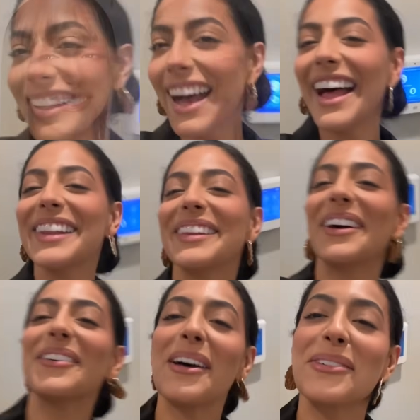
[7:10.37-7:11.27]

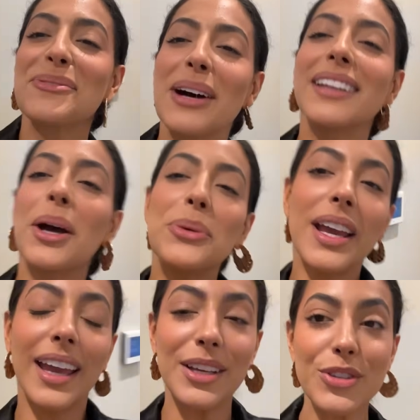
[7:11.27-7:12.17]
Hello, everyone.
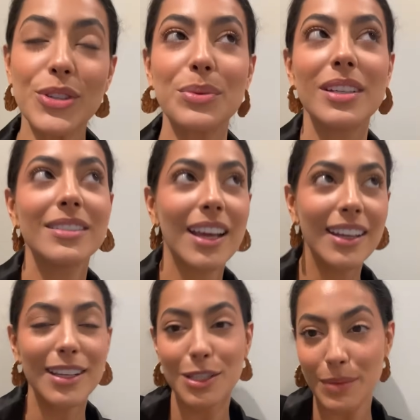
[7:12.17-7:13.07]
Okay, so
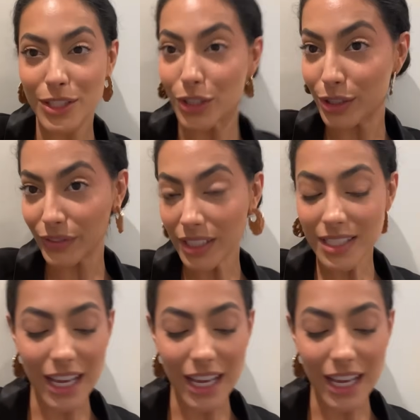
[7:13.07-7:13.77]
tonight is Miss Universe.